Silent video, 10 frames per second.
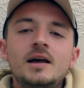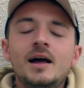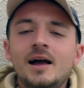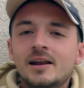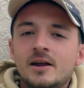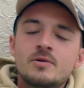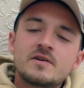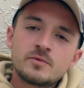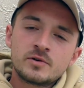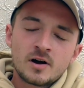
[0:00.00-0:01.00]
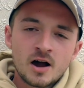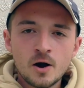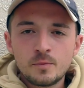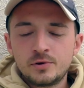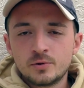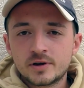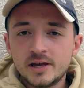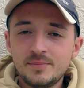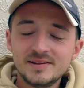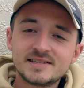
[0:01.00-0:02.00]
Hello everyone, I hope you're
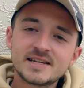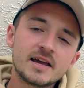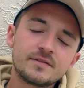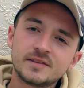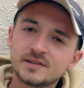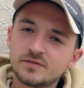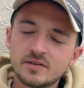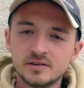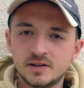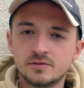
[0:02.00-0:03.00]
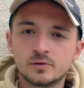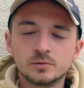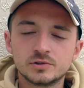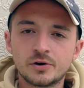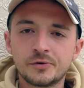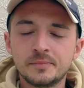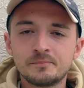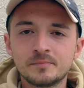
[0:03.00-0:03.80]
keeping safe at this very difficult time.